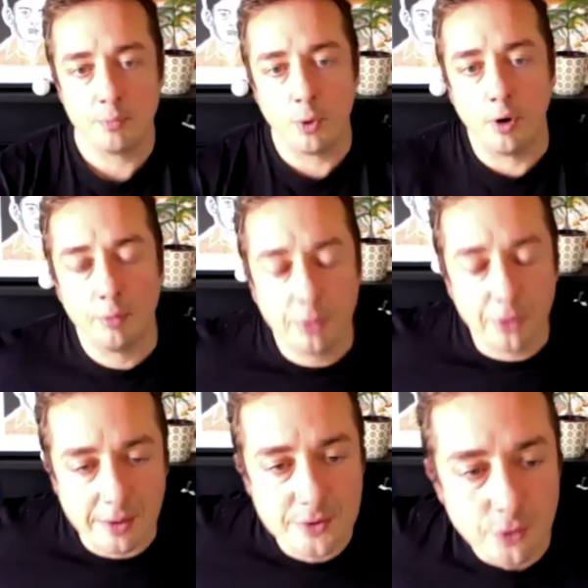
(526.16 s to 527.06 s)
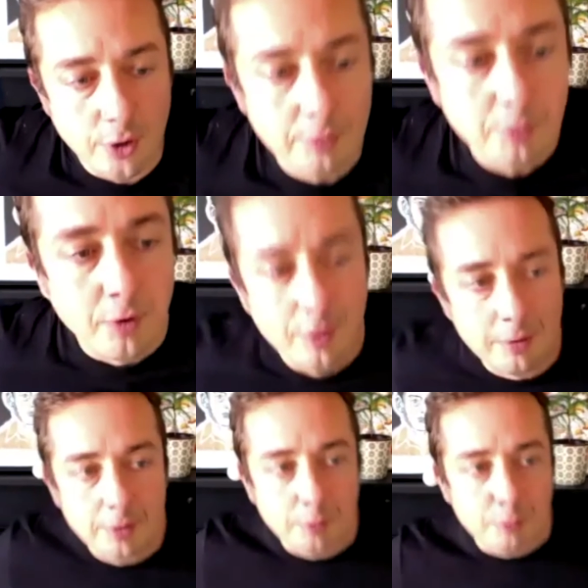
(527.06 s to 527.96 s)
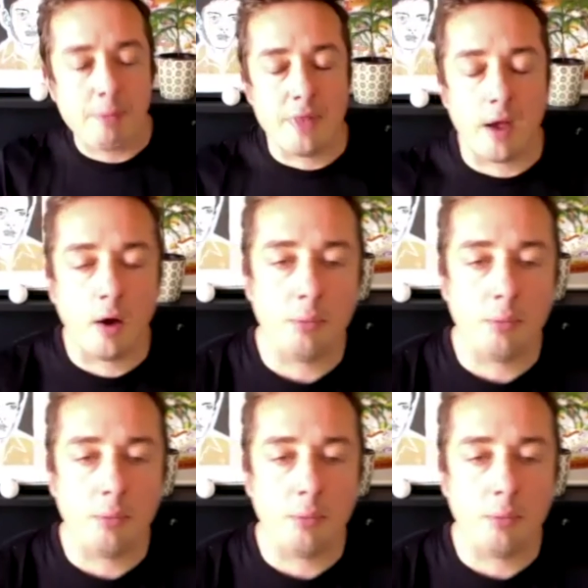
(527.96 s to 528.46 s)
Well, thanks for wrapping that up